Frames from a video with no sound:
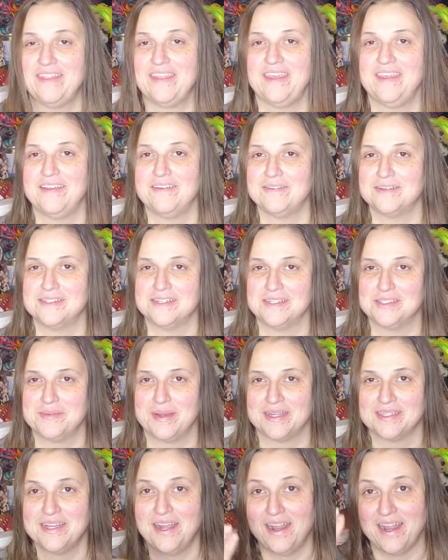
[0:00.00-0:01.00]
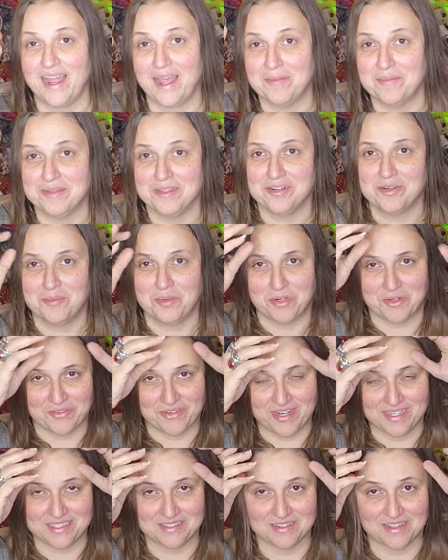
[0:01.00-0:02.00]
the results back. Sorry, I'm a little more
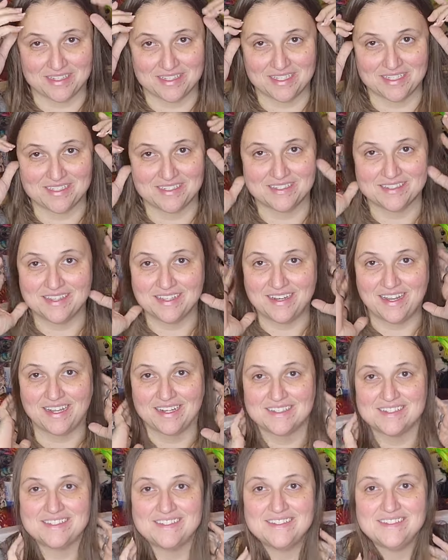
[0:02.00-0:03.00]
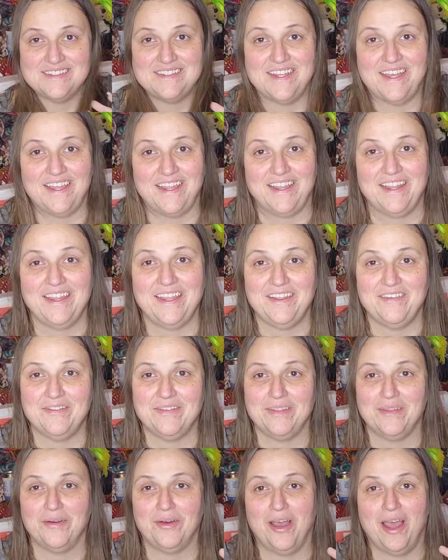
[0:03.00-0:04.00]
frazzled because it's the next day,
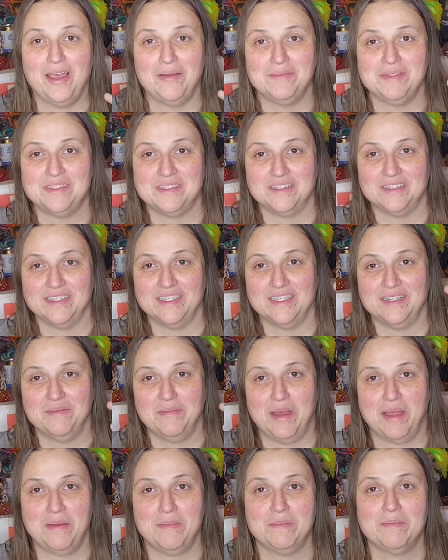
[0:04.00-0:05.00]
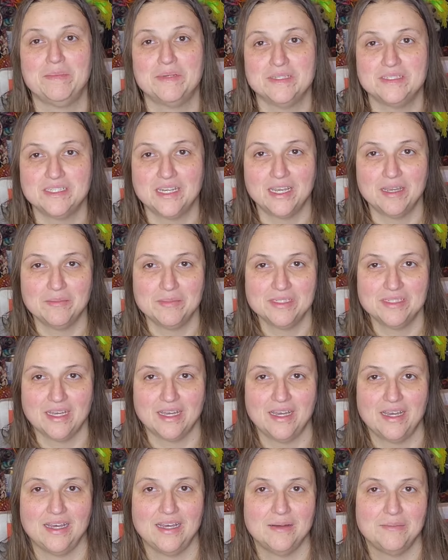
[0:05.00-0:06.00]
even though I'm still in my pajama
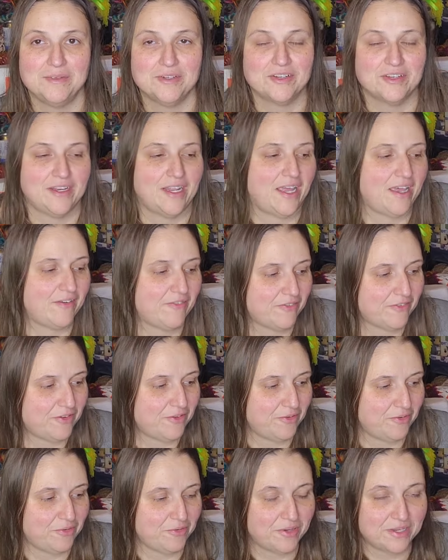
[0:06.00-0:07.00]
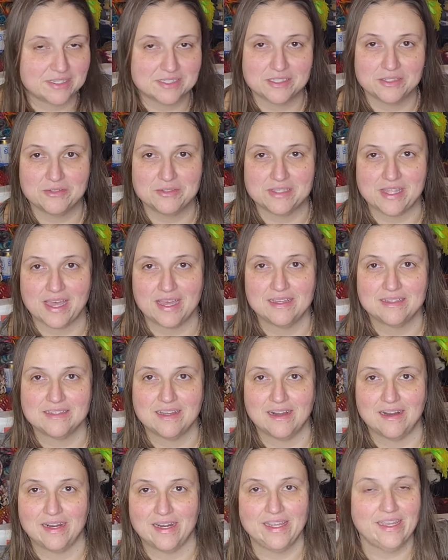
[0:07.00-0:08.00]
top. You're gonna have to excuse that.
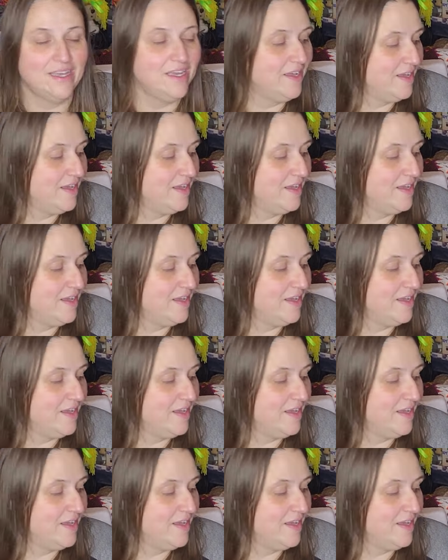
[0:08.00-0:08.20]
Sorry.